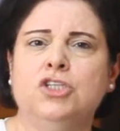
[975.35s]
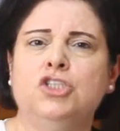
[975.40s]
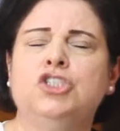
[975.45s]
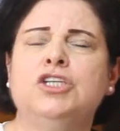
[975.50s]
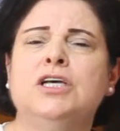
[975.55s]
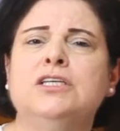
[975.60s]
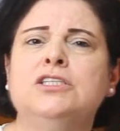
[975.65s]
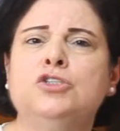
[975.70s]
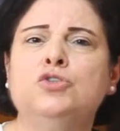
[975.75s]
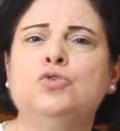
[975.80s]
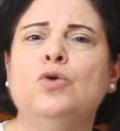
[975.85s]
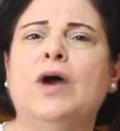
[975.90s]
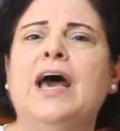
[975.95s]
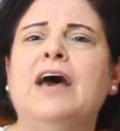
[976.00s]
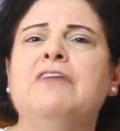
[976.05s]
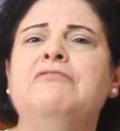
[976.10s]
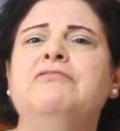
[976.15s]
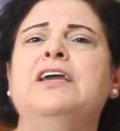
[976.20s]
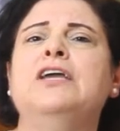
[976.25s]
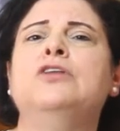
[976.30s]
just to
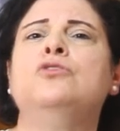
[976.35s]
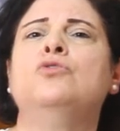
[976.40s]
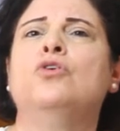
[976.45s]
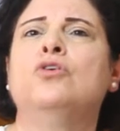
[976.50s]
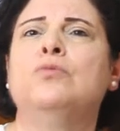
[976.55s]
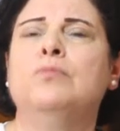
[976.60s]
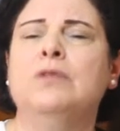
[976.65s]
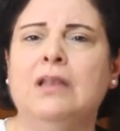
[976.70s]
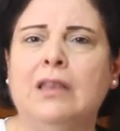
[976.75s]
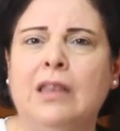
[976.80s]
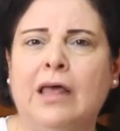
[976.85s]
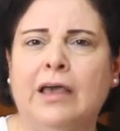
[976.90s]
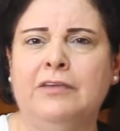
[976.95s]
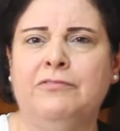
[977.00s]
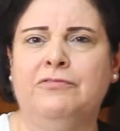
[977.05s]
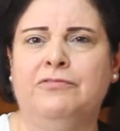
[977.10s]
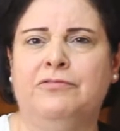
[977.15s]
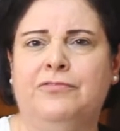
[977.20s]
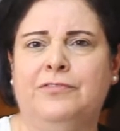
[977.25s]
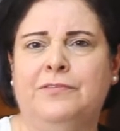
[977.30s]
have a normal
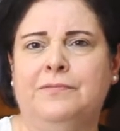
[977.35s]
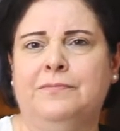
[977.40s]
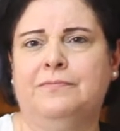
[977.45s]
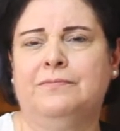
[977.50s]
life.